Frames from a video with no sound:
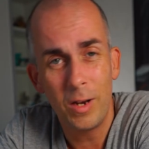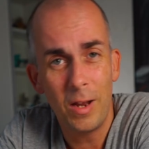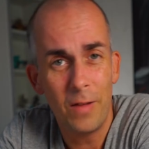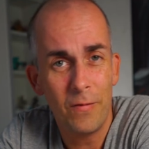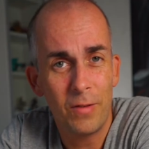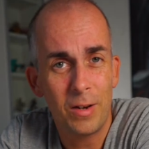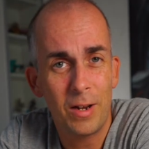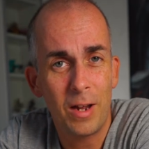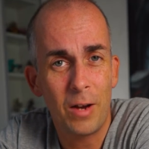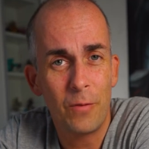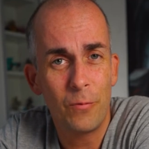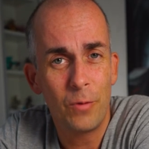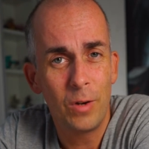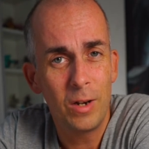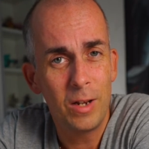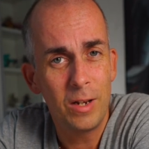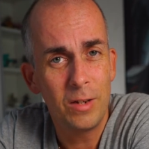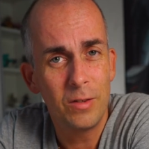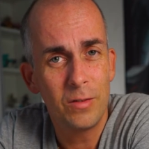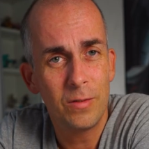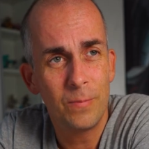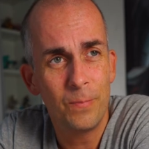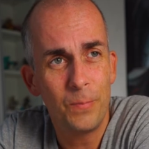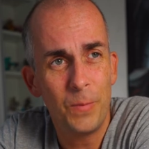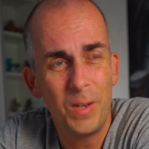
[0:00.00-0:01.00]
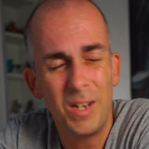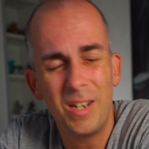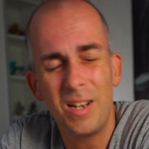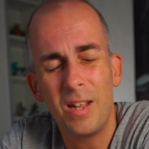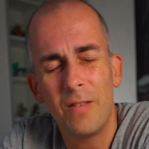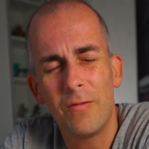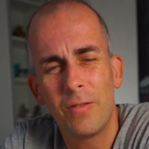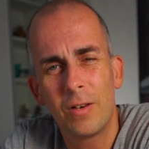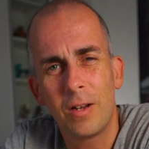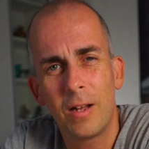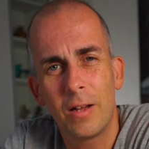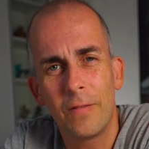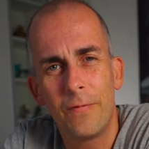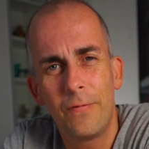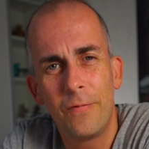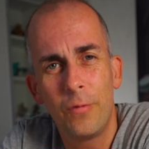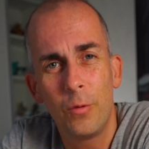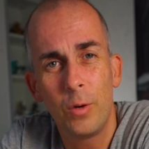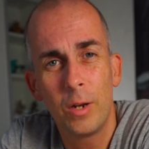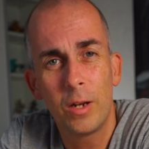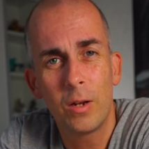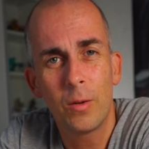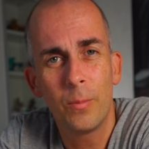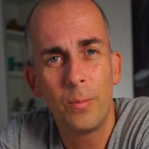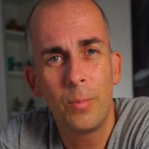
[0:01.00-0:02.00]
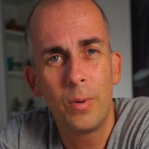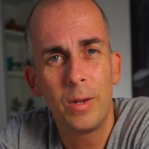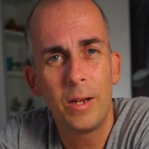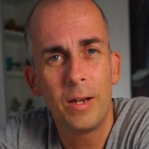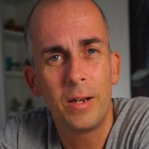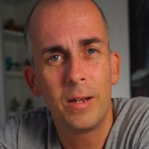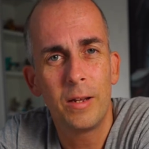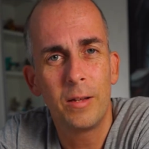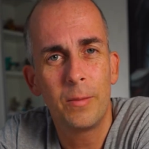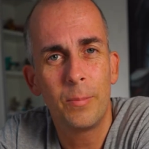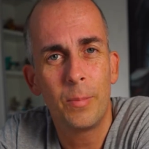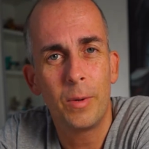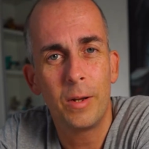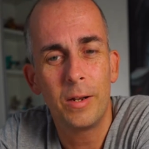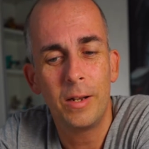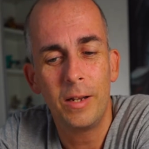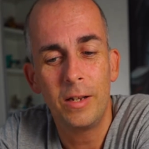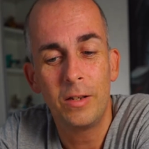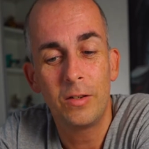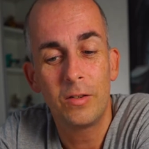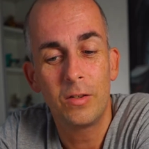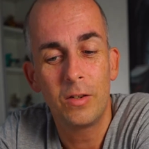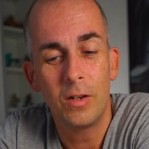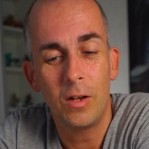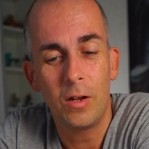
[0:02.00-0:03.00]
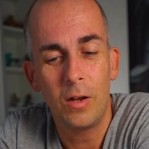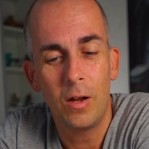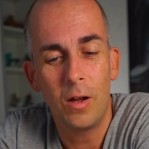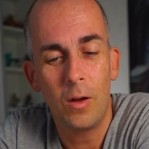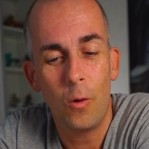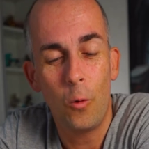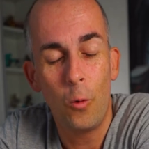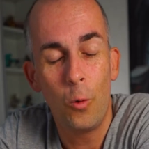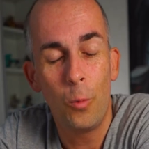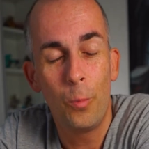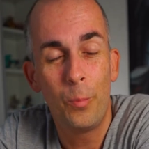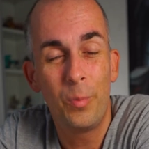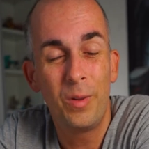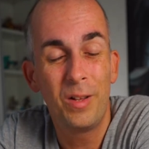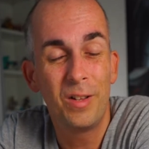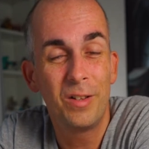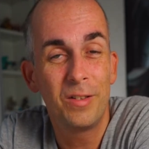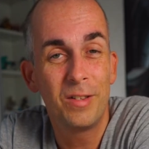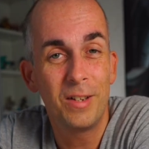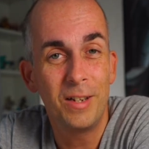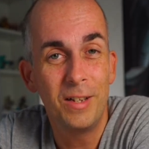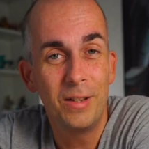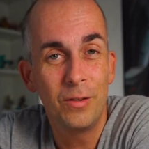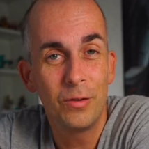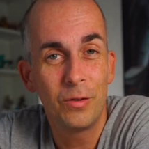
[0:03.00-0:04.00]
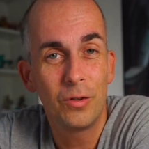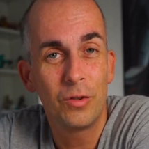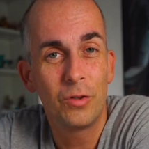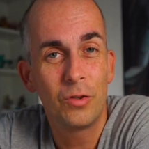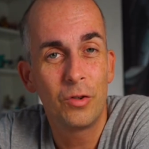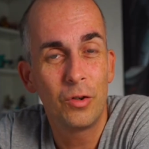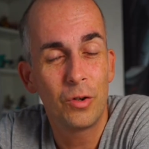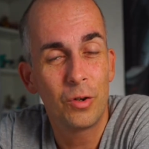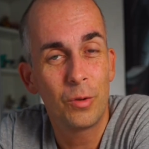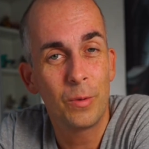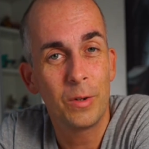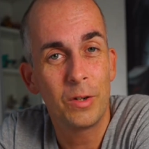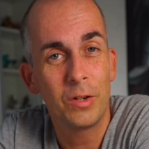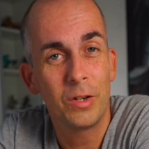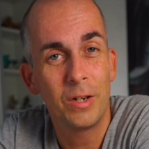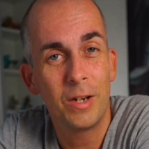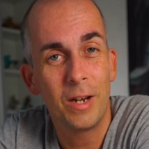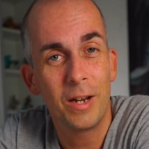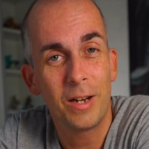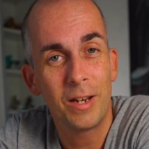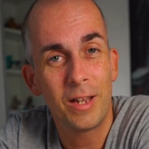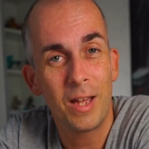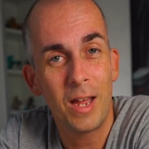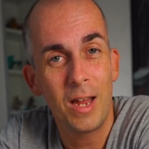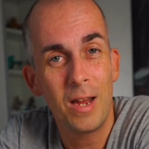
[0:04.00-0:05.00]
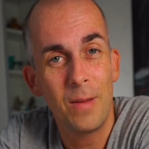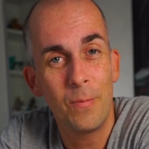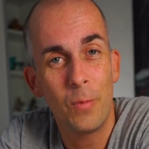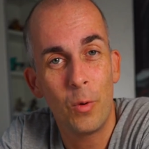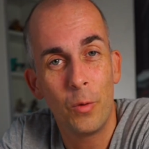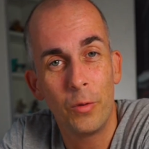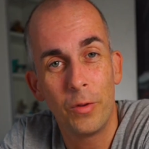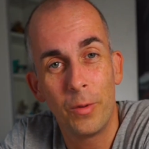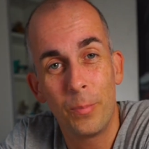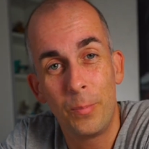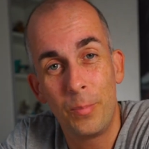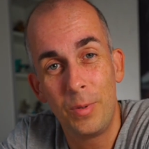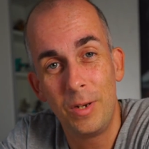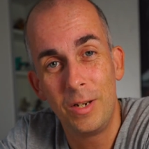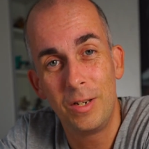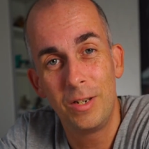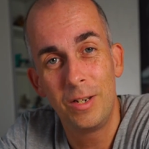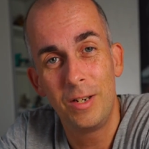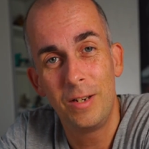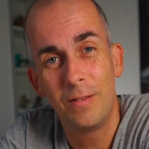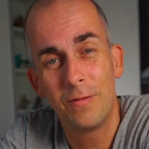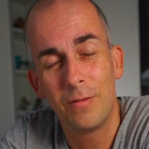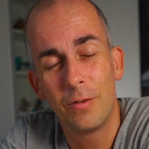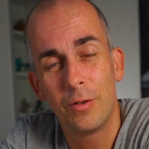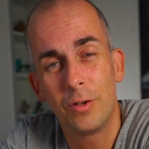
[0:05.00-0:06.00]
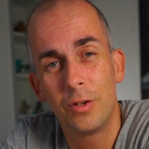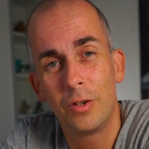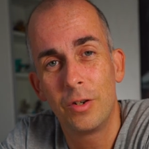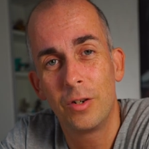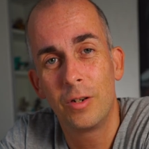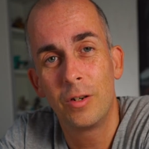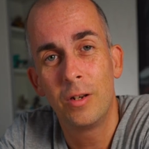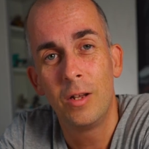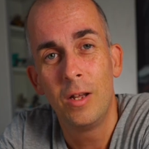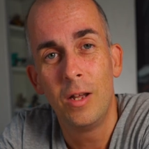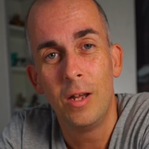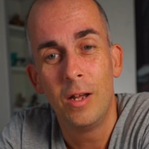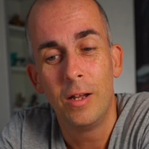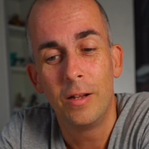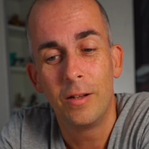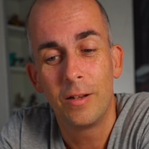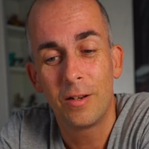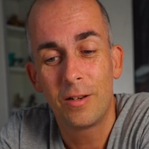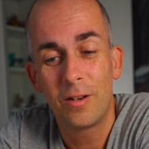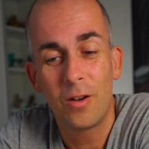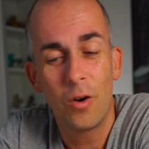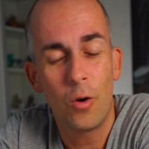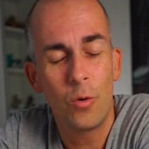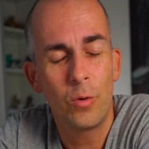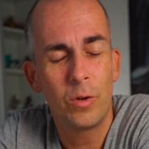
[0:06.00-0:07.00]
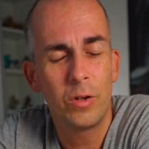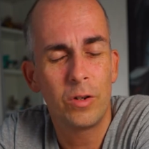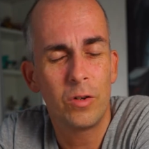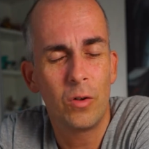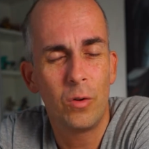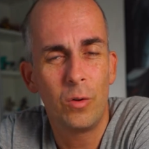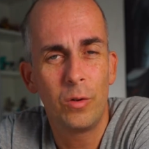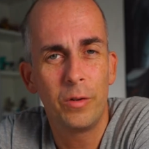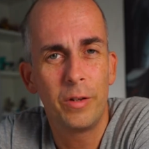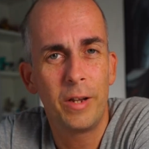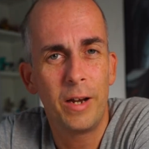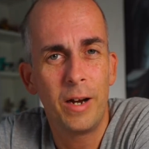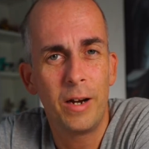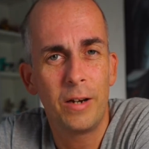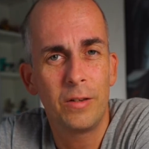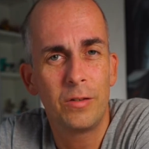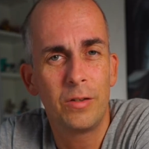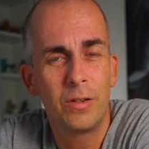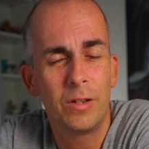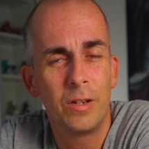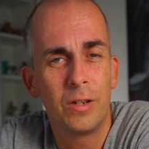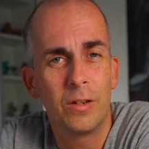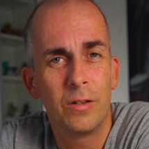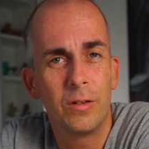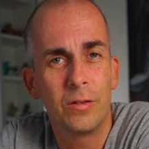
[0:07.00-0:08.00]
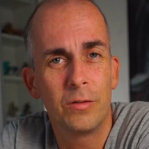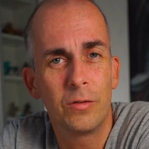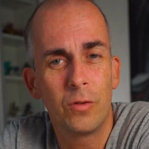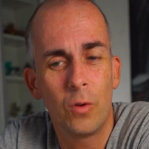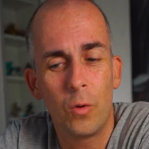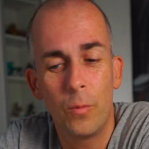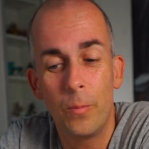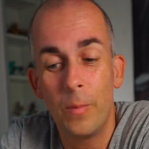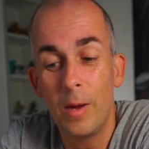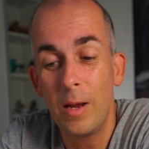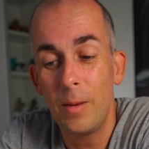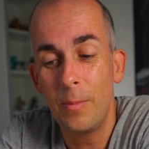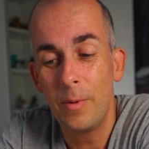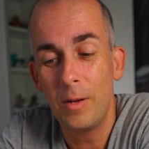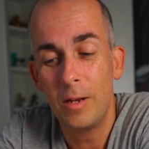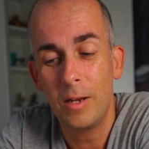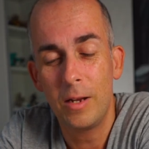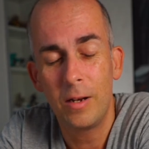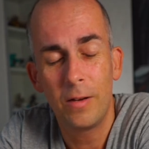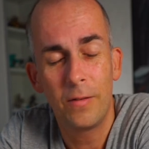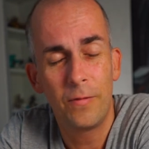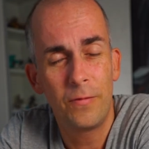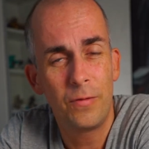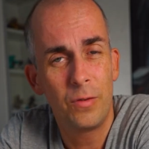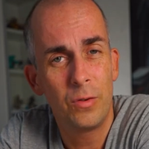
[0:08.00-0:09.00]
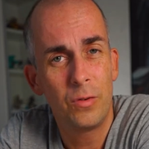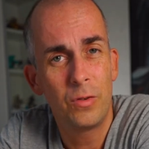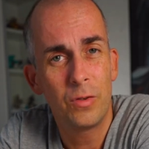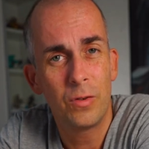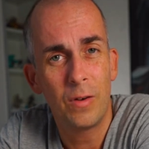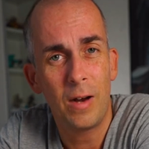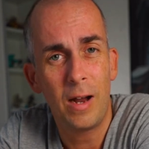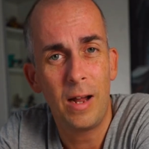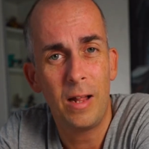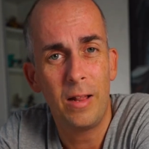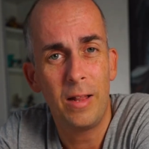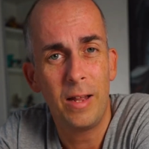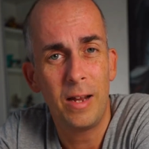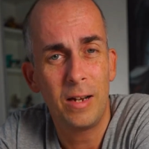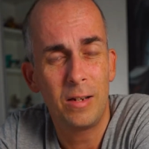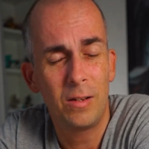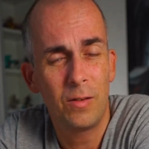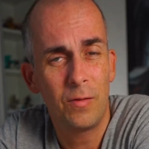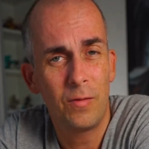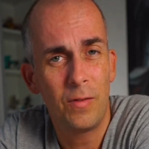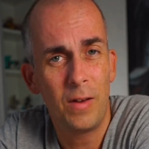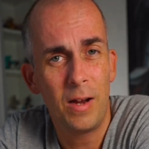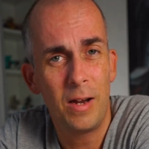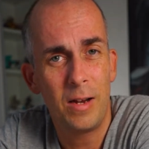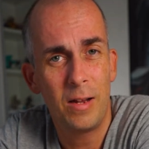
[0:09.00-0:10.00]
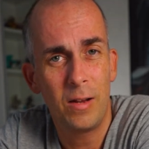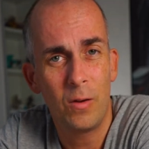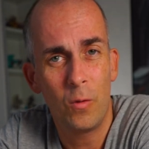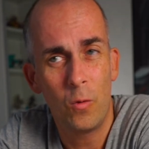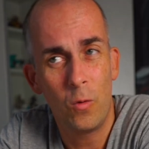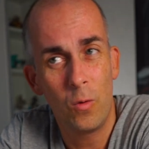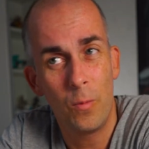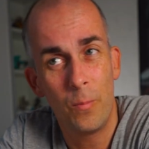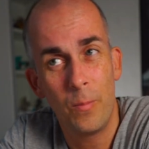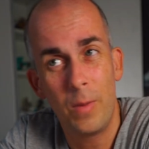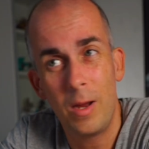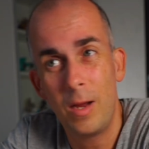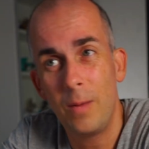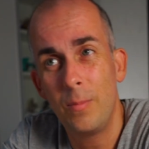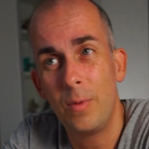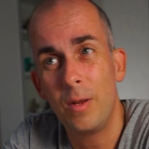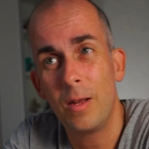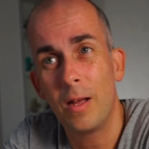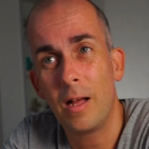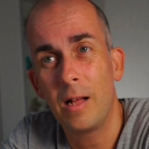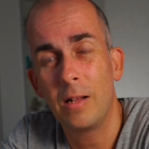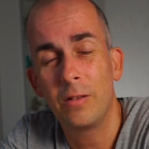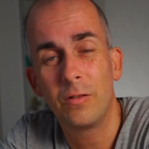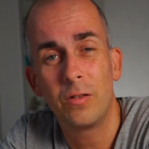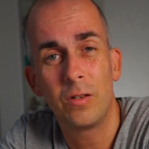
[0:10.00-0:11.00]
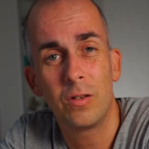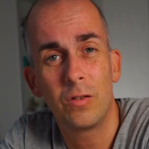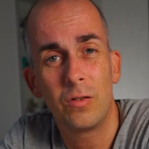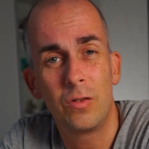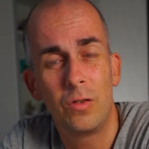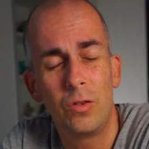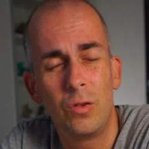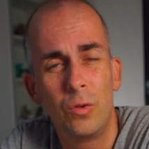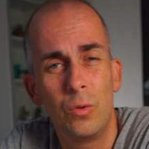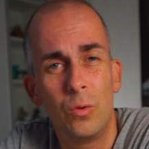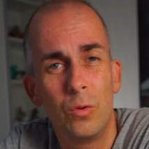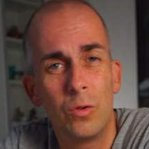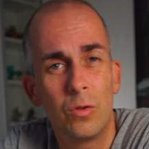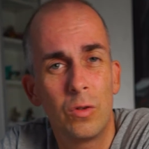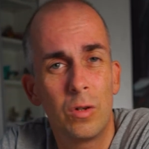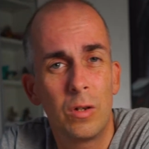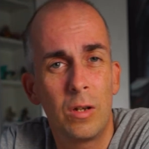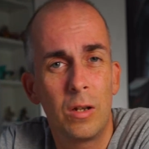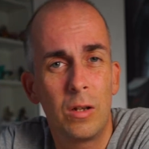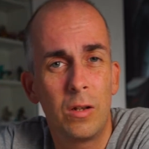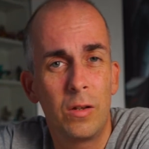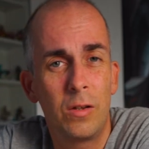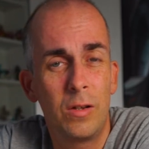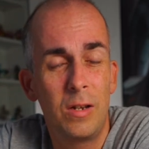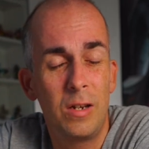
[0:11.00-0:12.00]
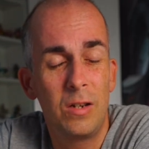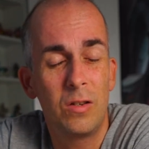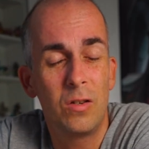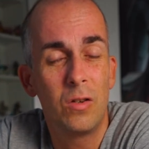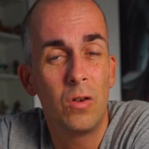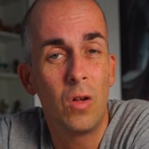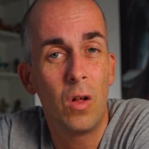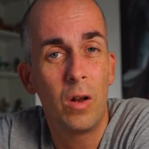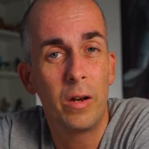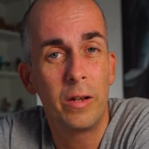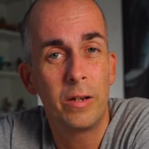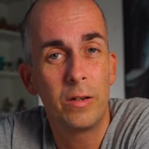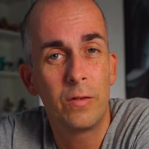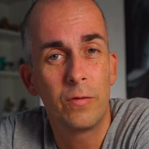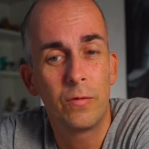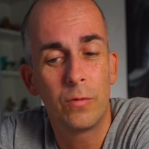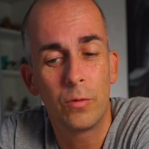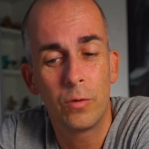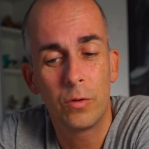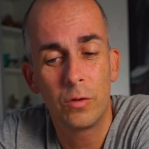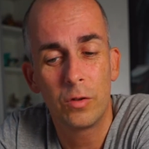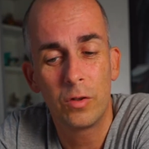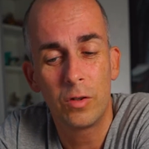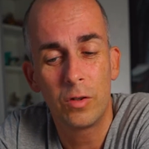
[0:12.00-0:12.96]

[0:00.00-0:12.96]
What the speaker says: it never got released, it never got fully completed, but it's all built into the Questionnaire game on the PC version. The code is all there still, so maybe in the future I'll activate it, or maybe I'll just use this knowledge for